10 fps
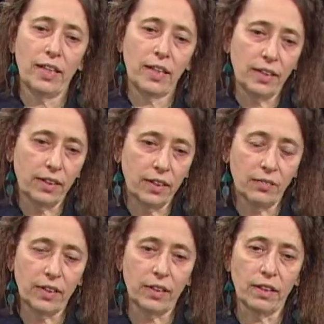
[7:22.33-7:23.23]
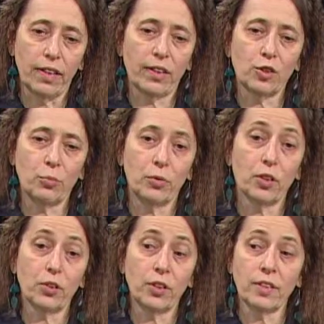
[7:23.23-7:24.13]
and giving a little extra
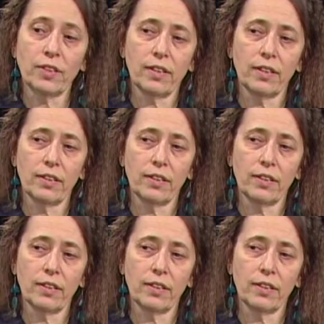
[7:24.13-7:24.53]
push, or just